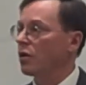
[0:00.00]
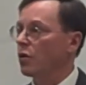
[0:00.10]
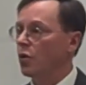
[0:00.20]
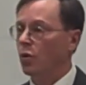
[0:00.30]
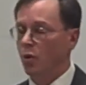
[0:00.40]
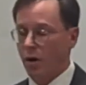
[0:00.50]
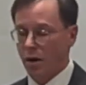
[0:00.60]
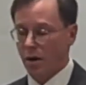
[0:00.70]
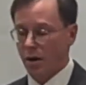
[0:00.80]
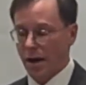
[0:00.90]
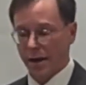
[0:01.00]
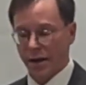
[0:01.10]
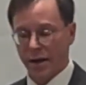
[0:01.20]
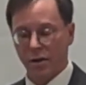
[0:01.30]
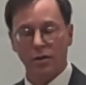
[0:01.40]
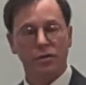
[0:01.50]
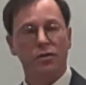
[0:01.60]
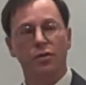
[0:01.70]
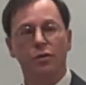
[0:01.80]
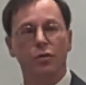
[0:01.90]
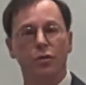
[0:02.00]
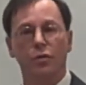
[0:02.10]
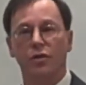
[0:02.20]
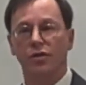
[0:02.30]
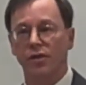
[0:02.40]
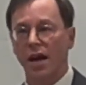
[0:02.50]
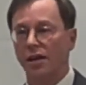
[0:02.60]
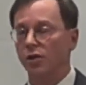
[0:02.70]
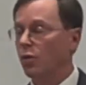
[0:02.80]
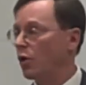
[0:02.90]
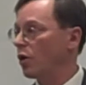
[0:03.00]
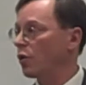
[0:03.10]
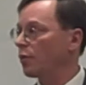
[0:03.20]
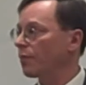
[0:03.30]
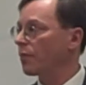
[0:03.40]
who adhered to the status quo,